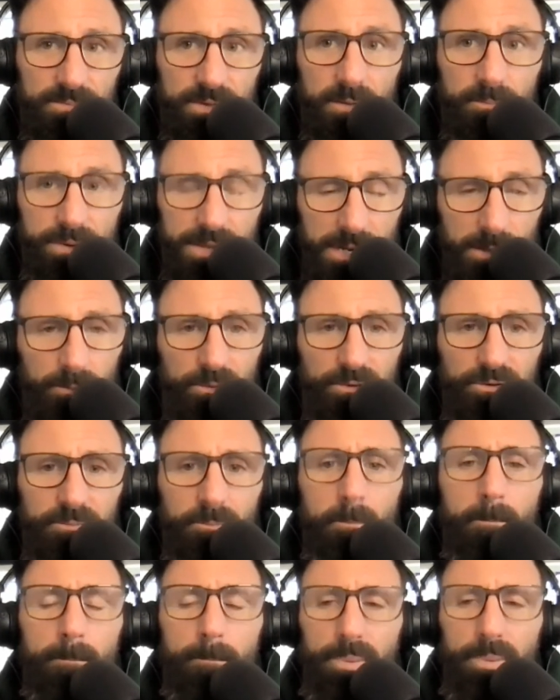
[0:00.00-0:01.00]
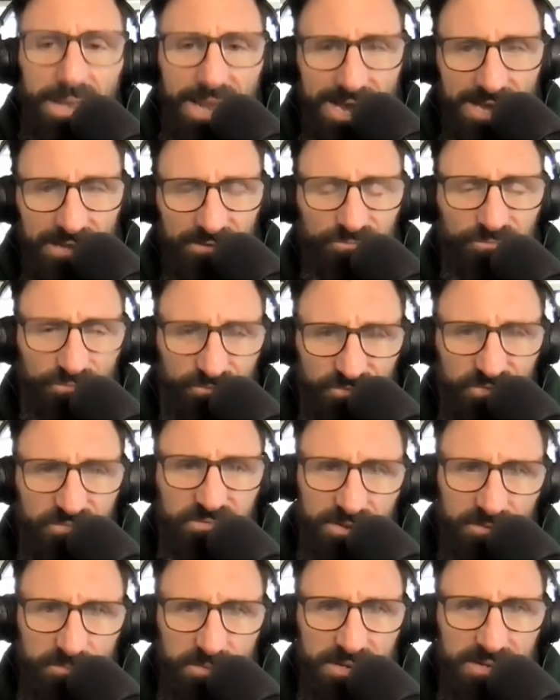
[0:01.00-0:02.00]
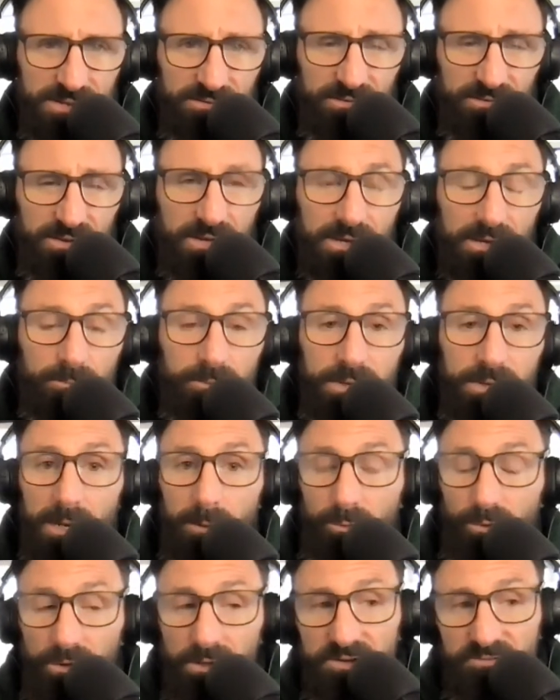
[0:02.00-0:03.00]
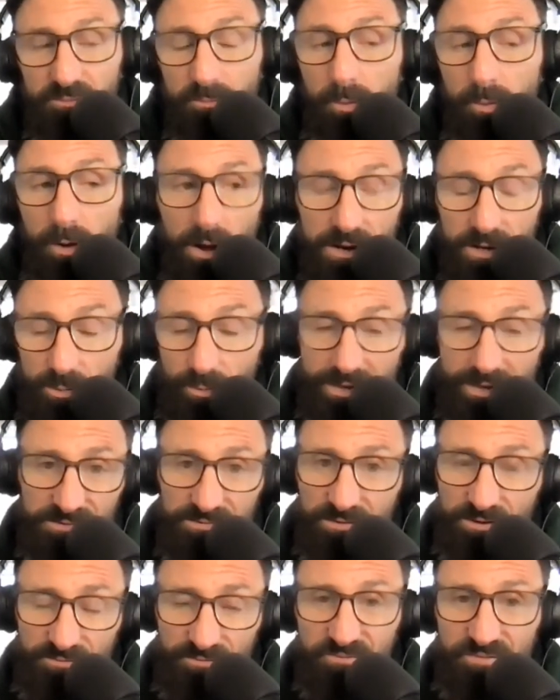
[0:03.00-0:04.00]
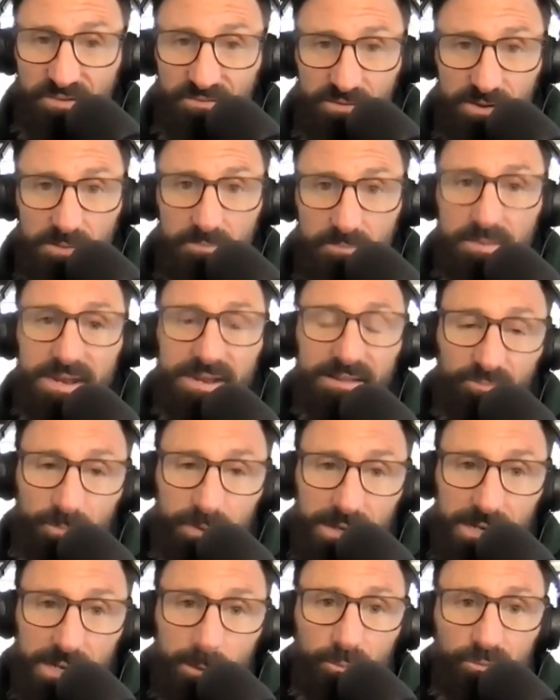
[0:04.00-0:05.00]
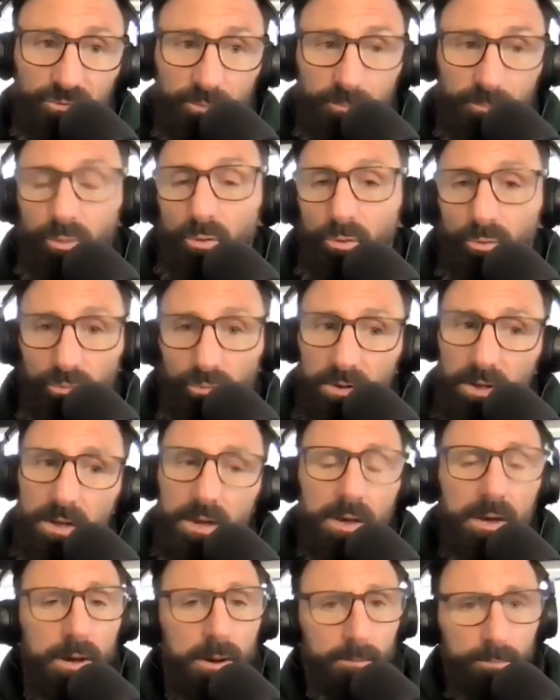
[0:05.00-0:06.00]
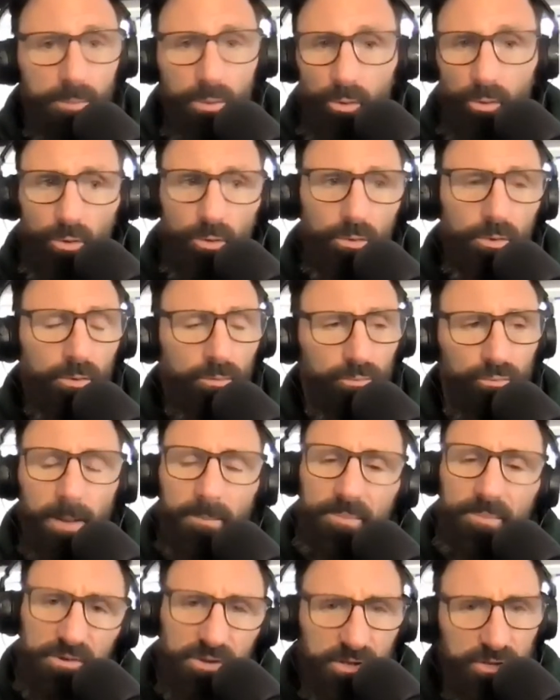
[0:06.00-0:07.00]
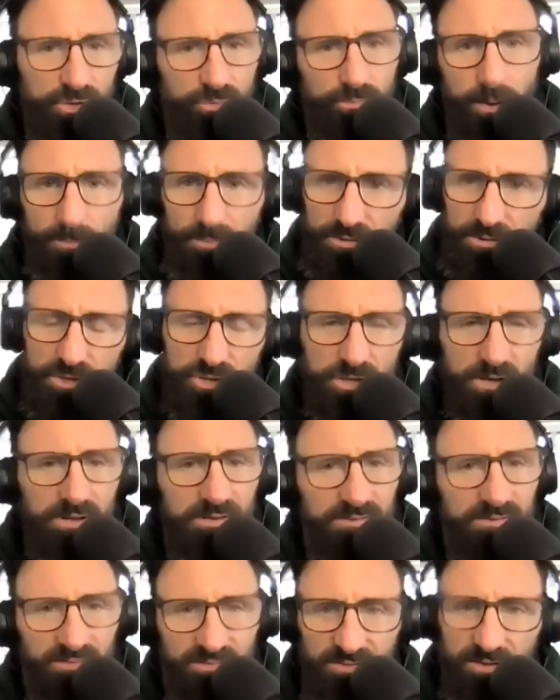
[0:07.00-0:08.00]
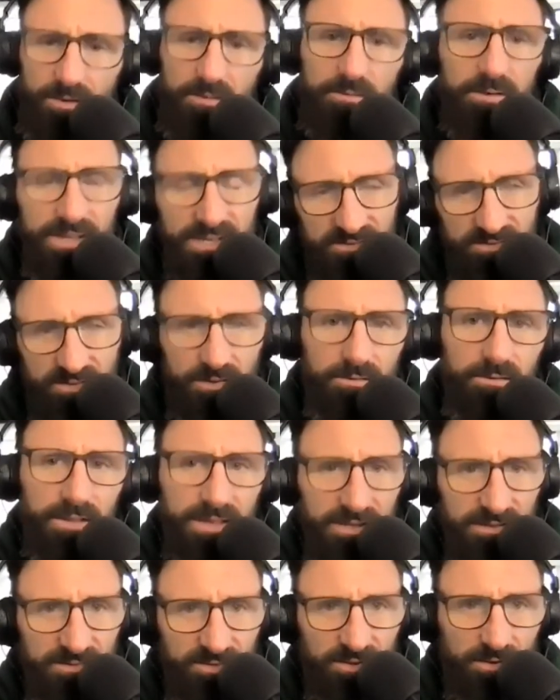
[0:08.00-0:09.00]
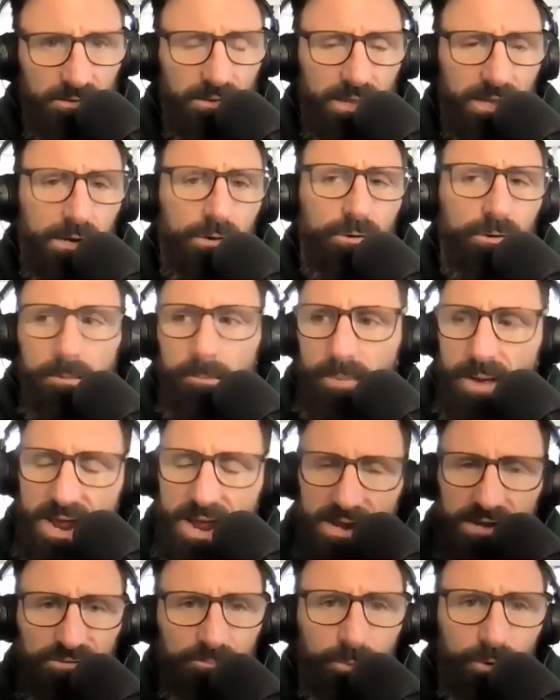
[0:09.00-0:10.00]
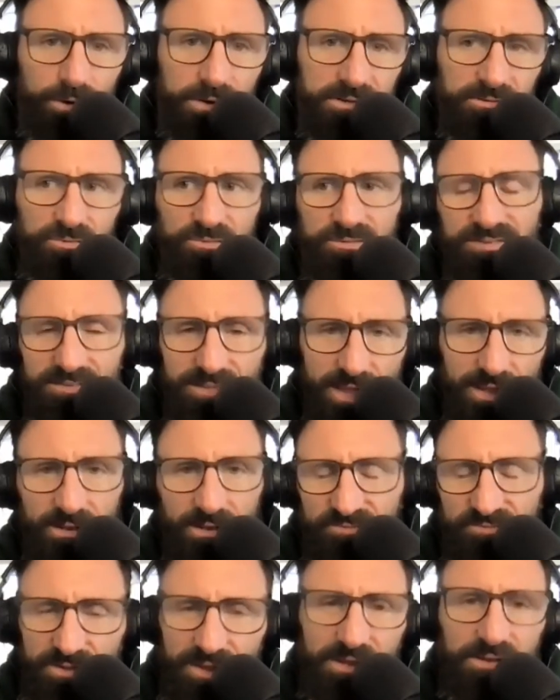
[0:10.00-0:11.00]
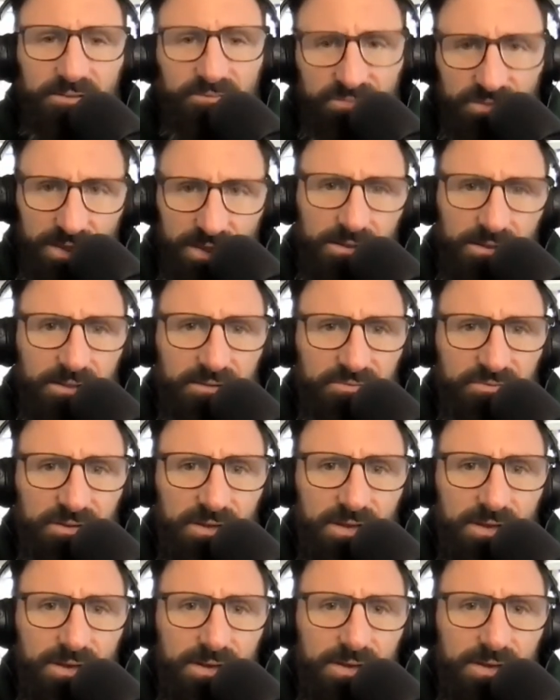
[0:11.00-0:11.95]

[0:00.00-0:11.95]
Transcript: and being able to blast for 15 minutes, being able to lift body weight stuff for 15 minutes, being able to pull repetition because it's single leg, single leg, single leg, or your back is burning. So it's deadlifts,